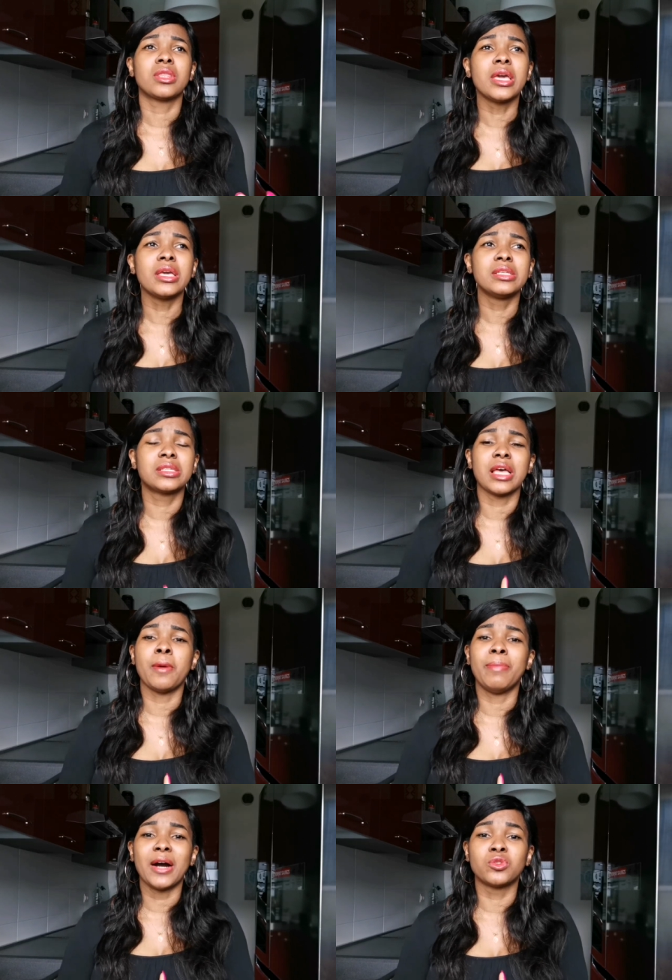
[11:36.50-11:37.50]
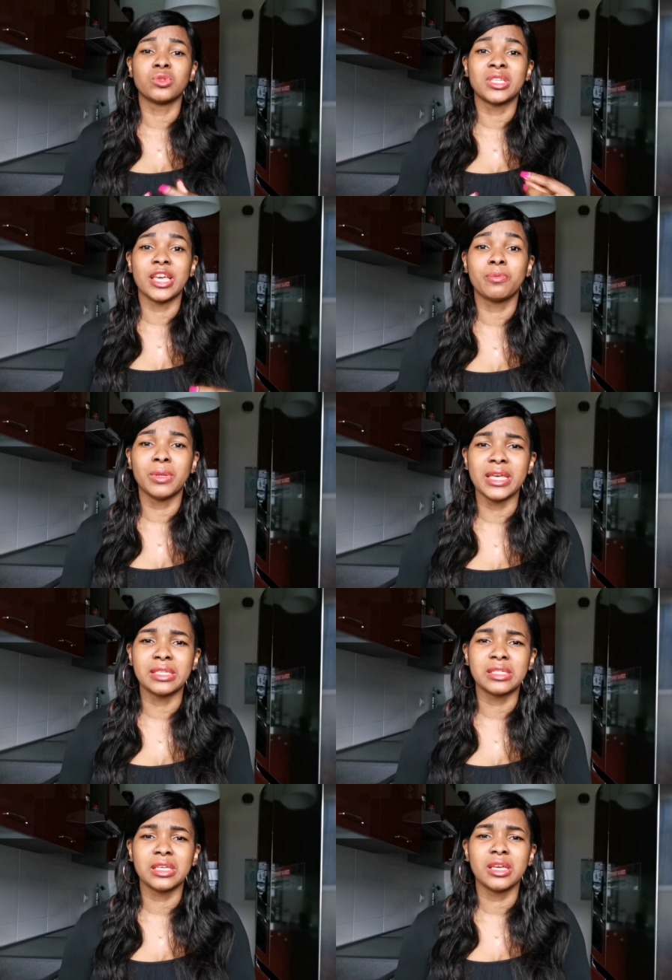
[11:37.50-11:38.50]
things are about to take
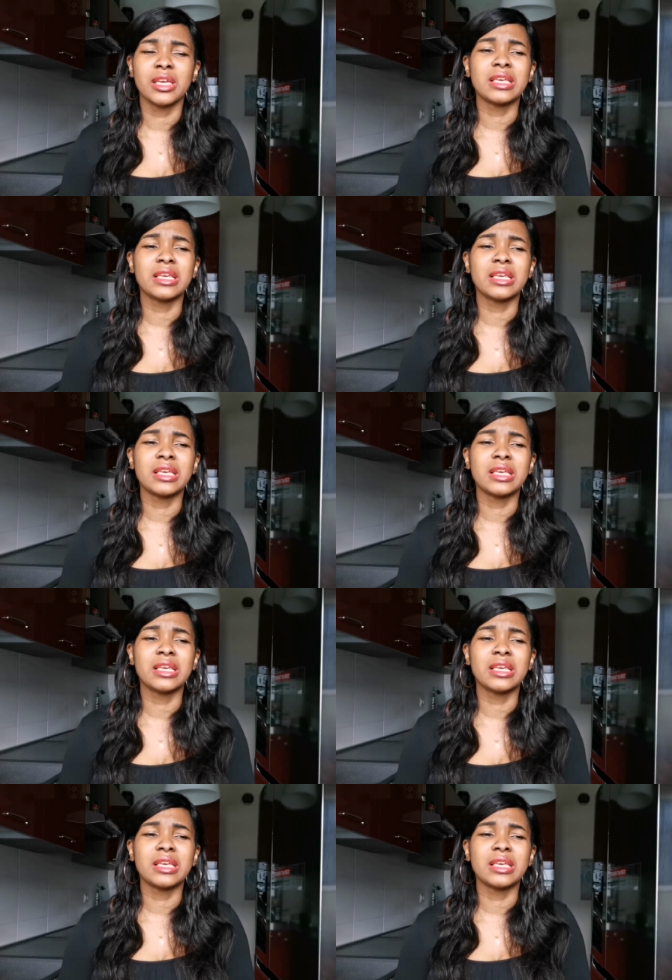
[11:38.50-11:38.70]
place,